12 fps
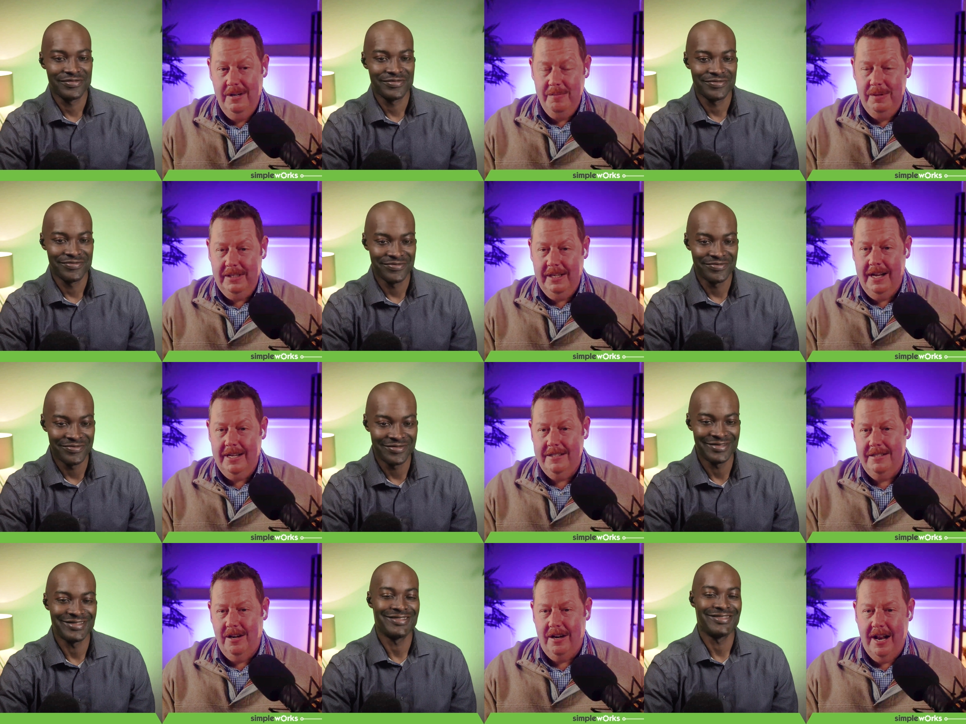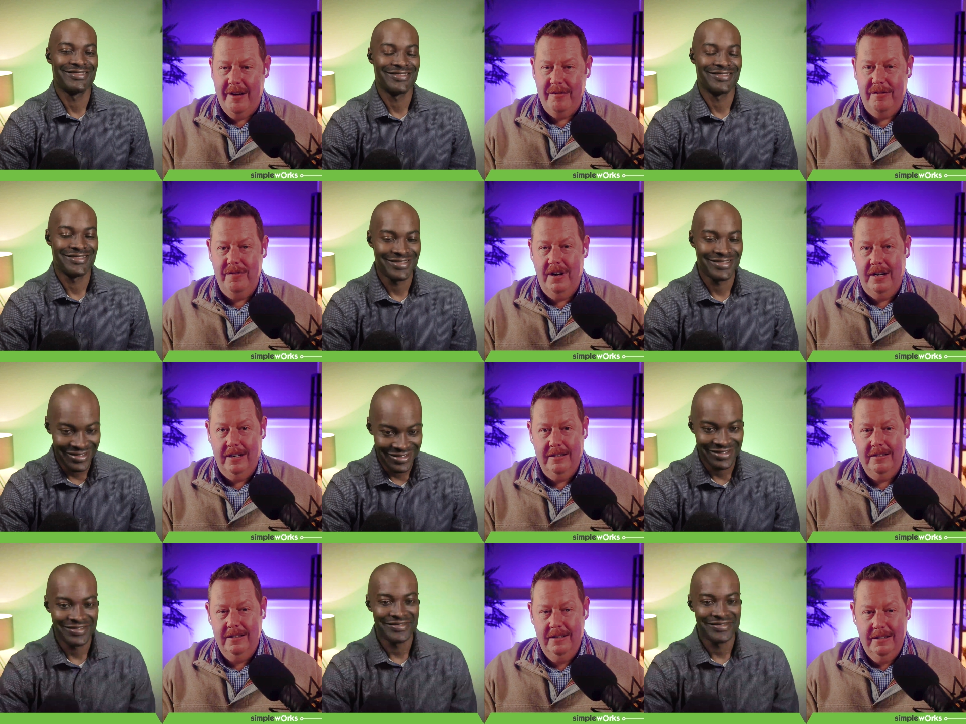Speaker 1: but then I started having fun.
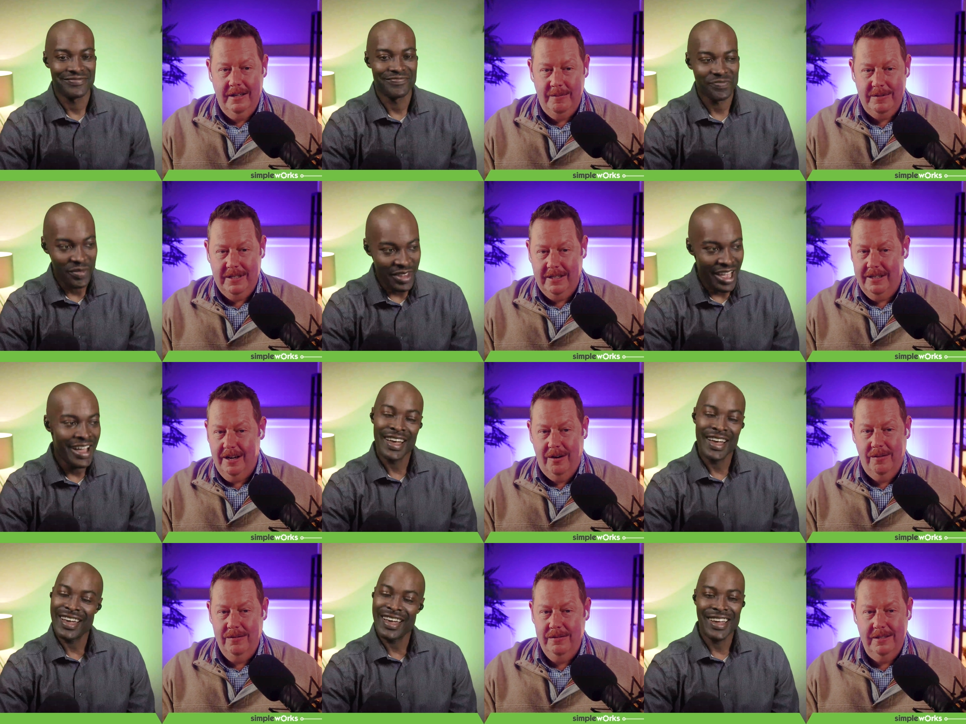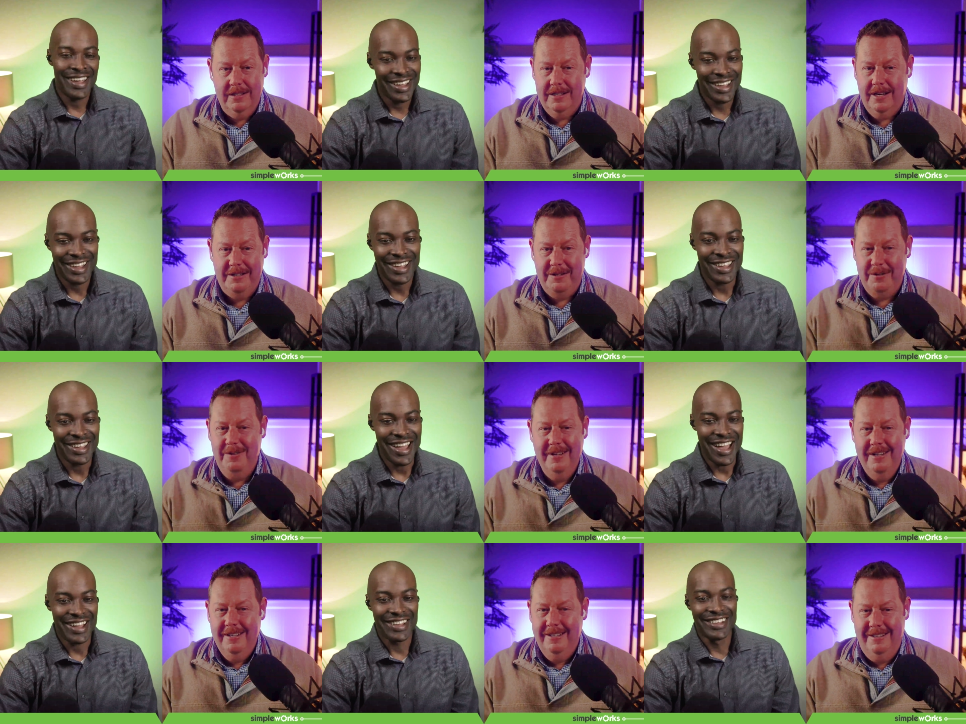I was like, no, let's not do
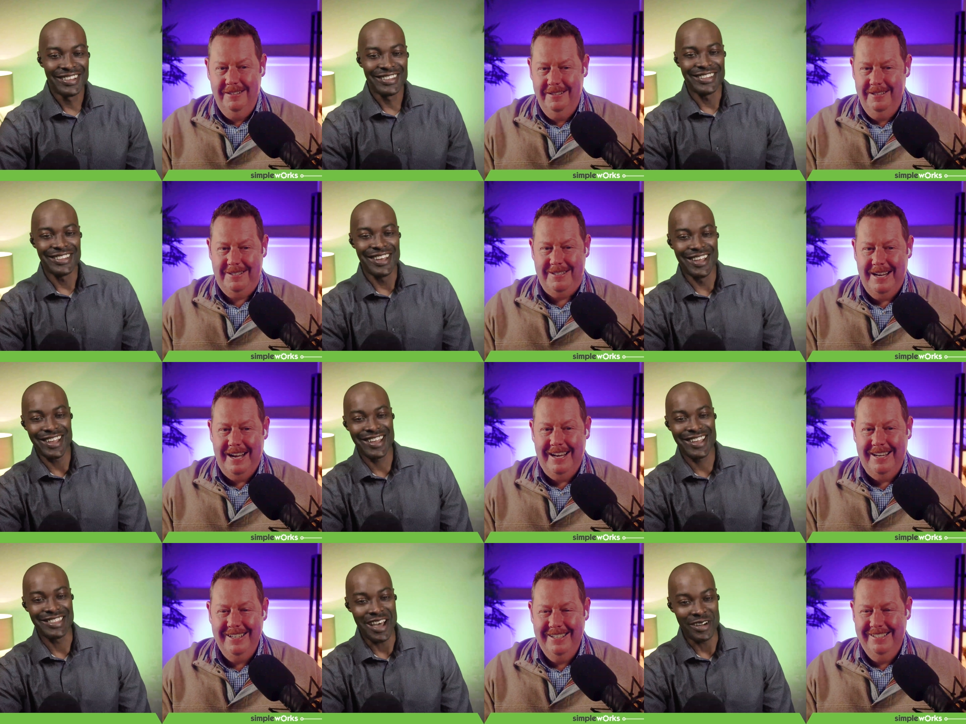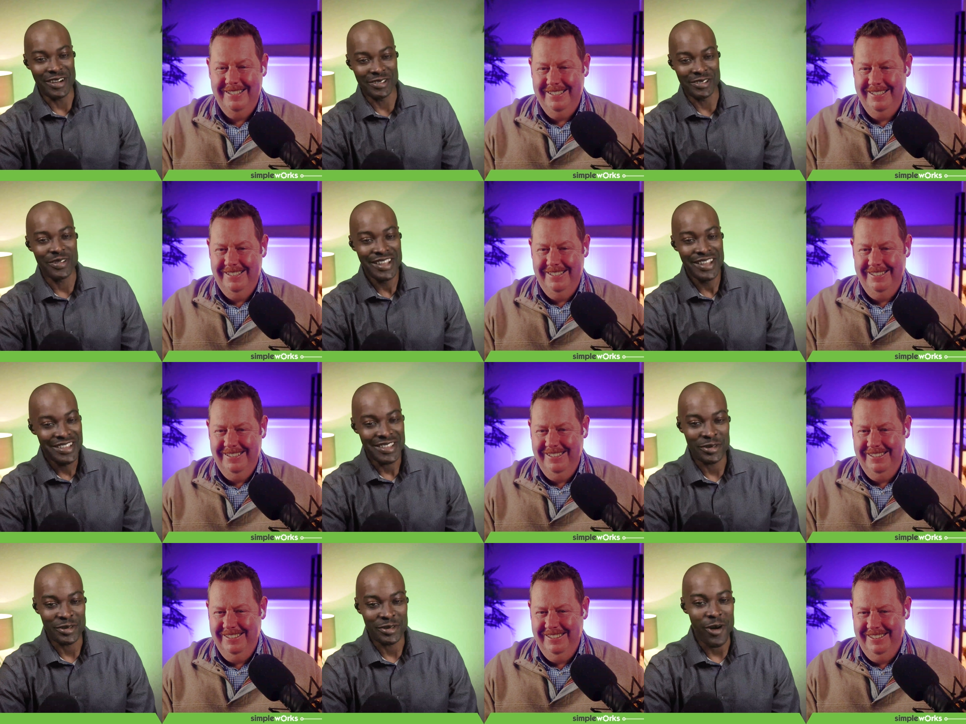yeah. let's not. that was a, that
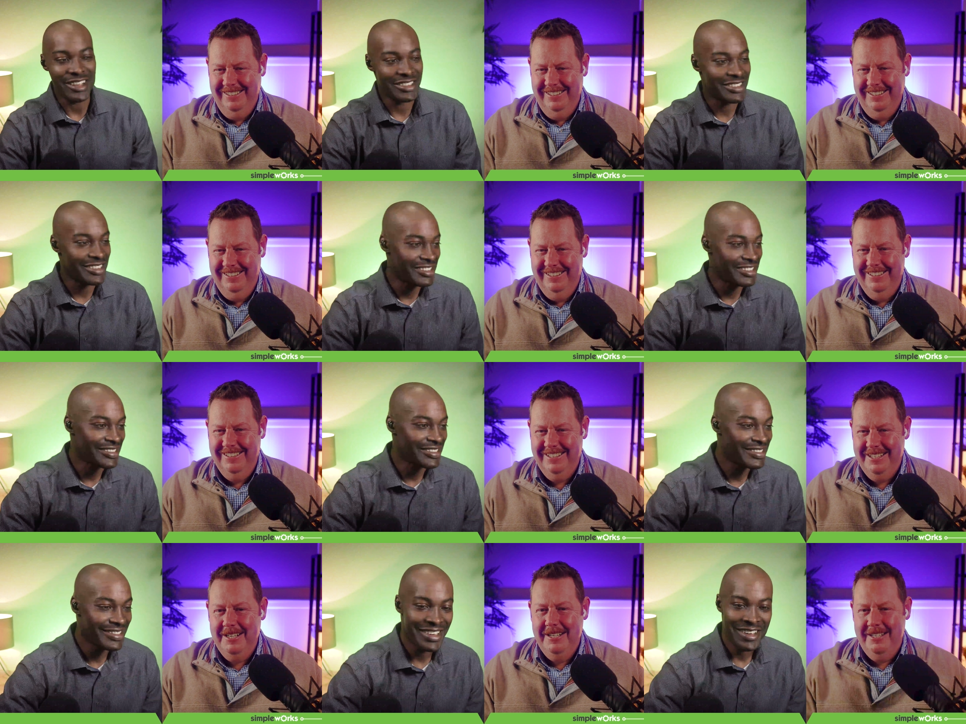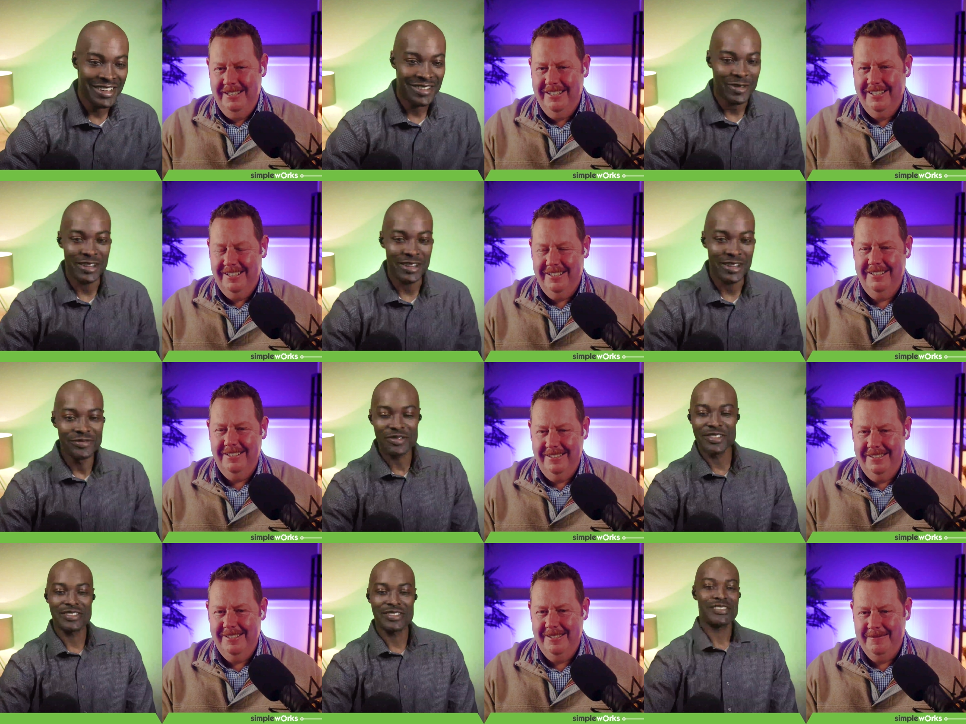
Speaker 2: was a wise decision. Well,
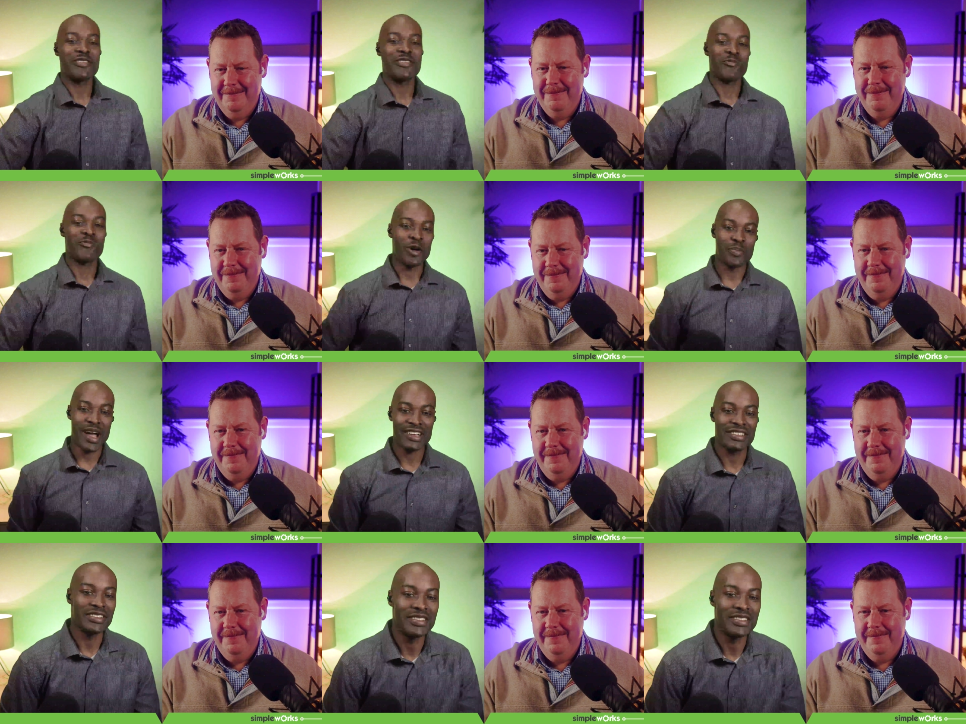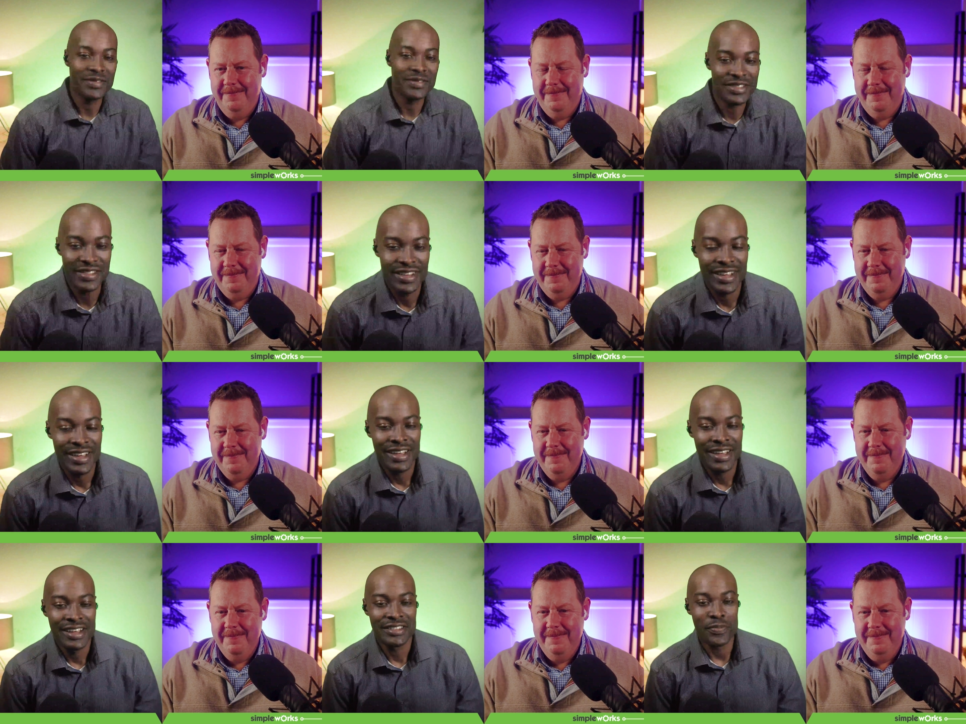welcome back to,
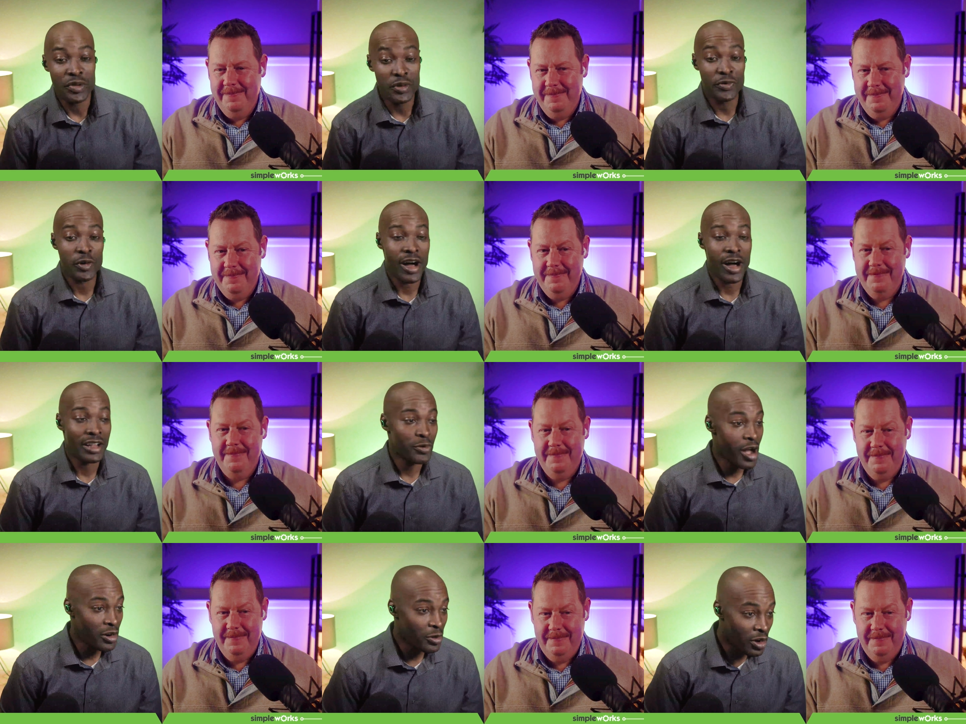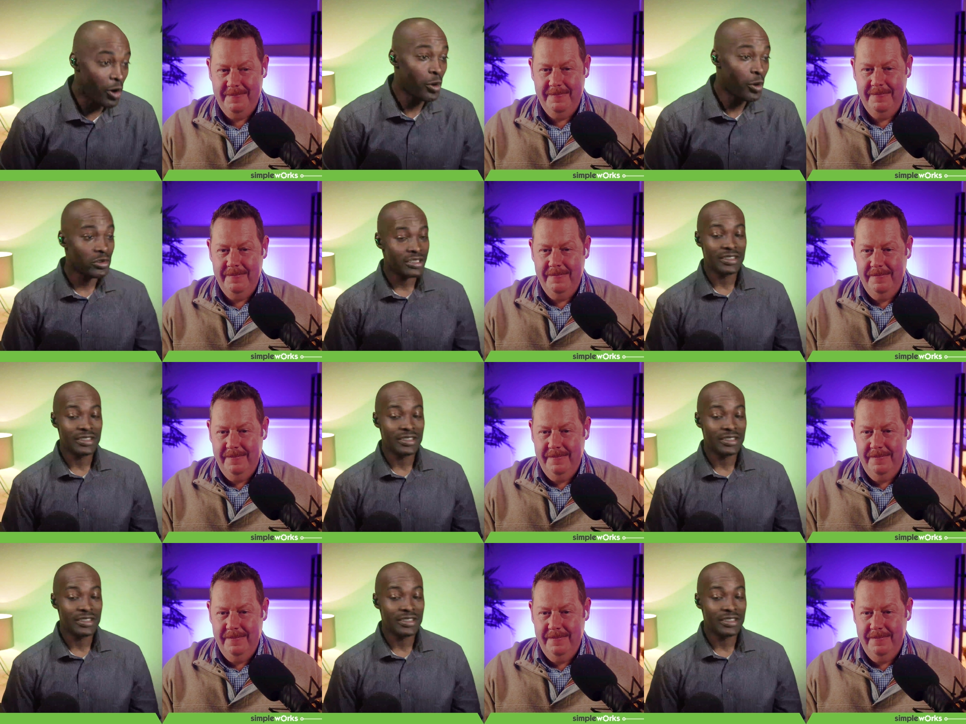to beautiful Colorado. Cold.